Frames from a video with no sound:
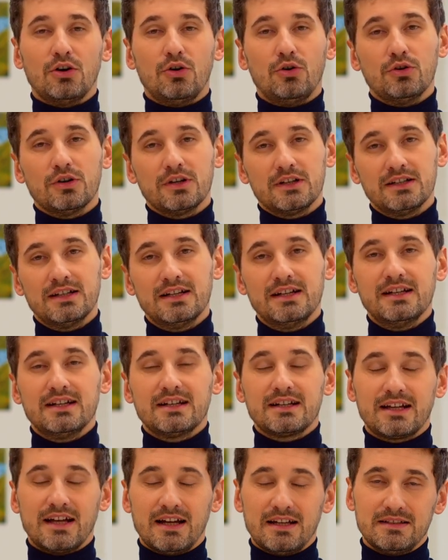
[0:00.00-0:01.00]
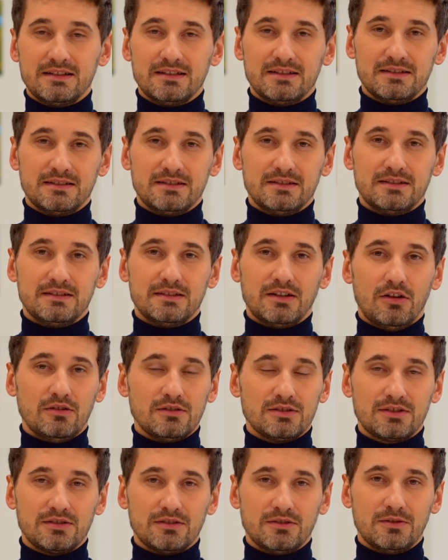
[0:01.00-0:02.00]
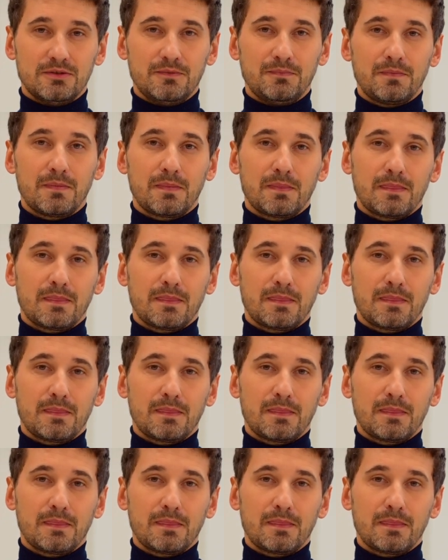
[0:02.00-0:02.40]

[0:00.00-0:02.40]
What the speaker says: or can also